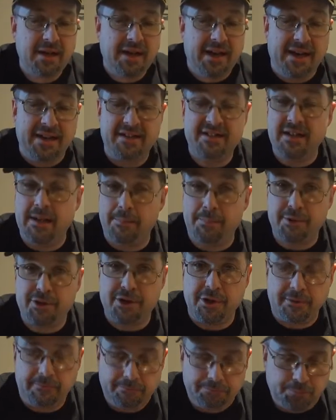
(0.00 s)
and
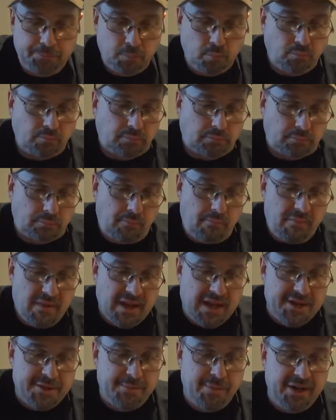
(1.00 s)
temperature.
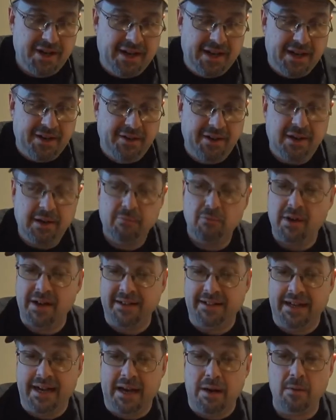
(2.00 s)
That's pretty handy. Right
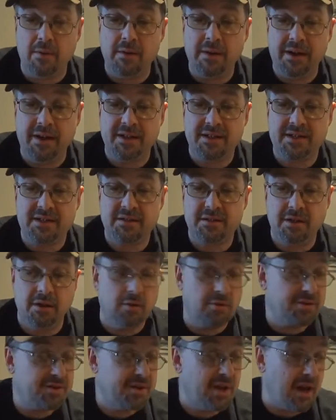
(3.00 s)
now, it's
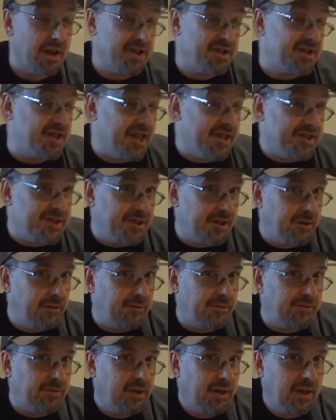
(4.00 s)
it's not as
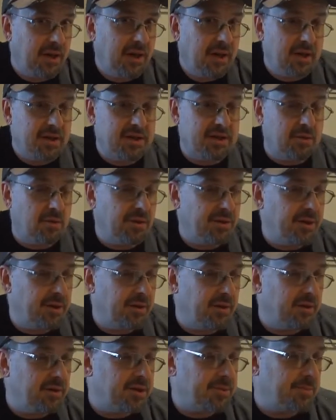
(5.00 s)
sensitive, so the
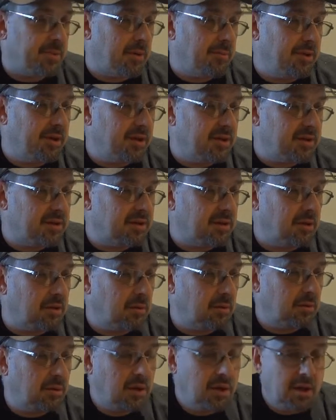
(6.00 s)
hertz probably not as
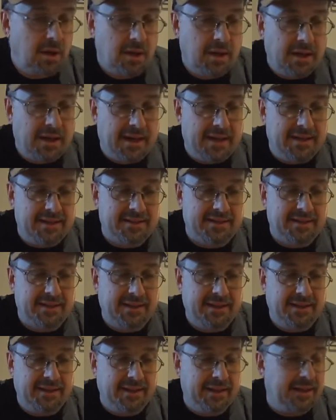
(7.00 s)
low as
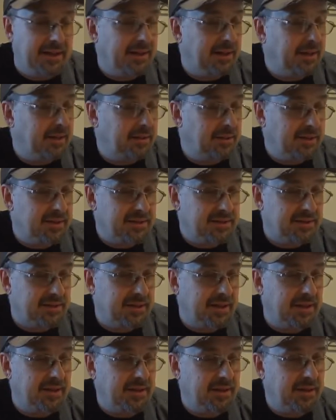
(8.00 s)
the as
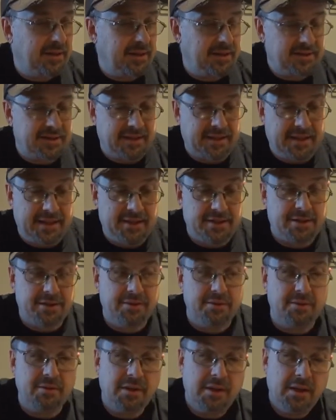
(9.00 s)
the
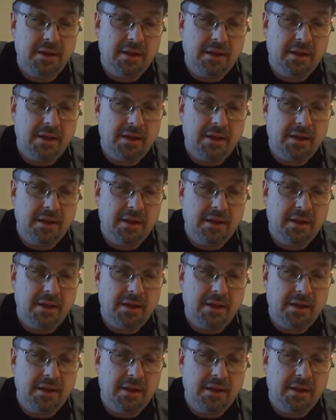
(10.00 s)
K2.